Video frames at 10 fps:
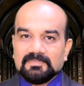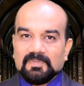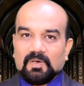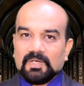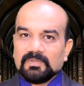
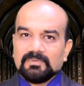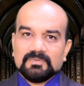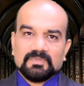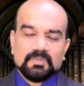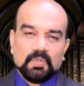or
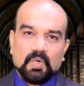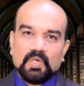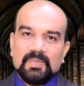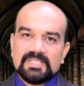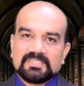who
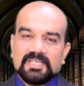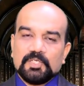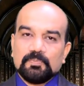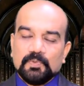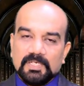always try
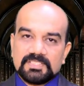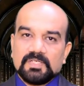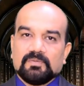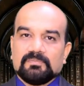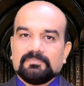to pull us
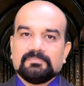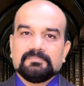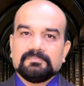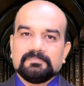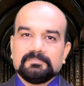down.
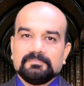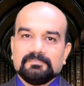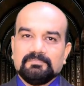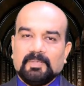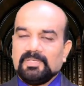
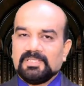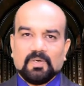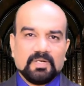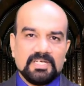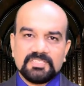Maybe in the
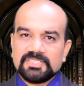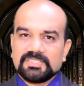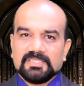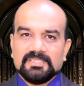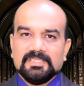
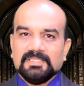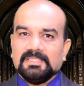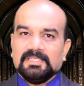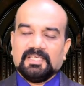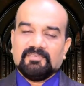organization,
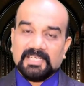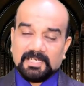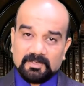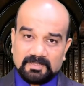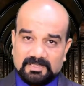even
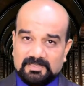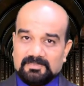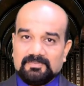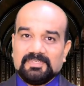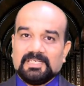
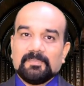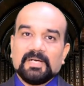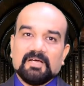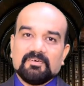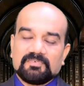
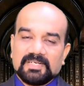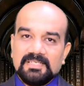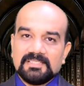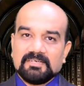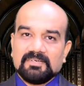among our
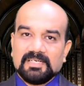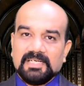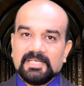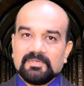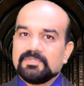friends, our
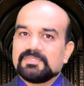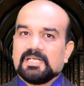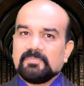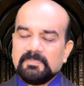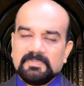relatives,
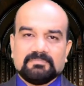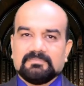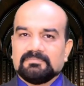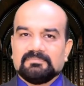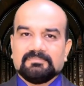there are people.
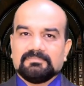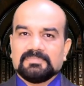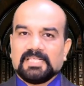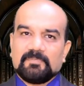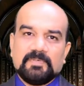
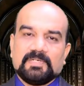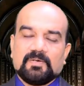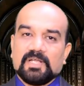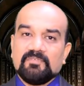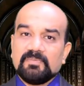
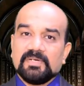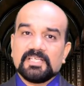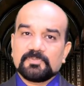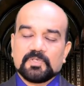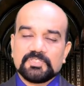Not everybody
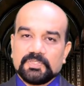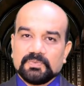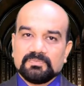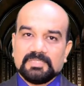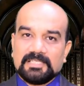is
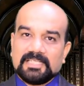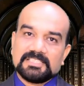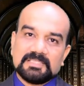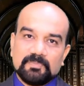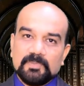positive, and there are
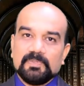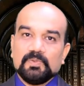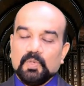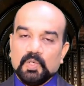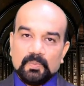some people
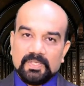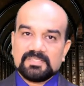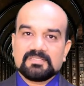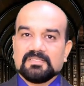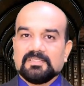who
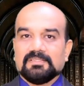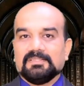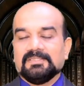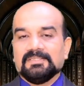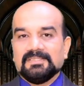always
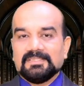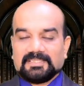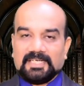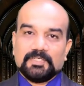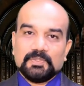
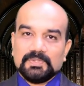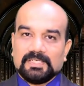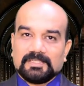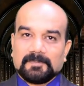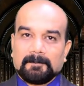try to do
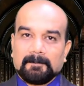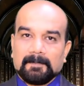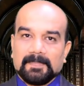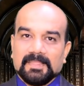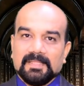that.
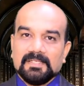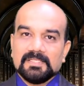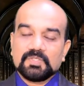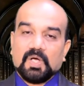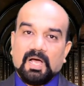
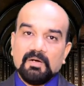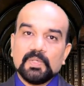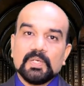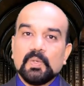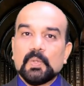So how do
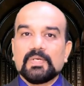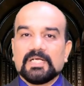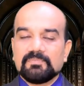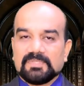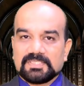I
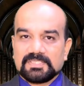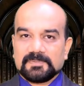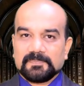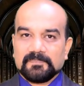overcome this?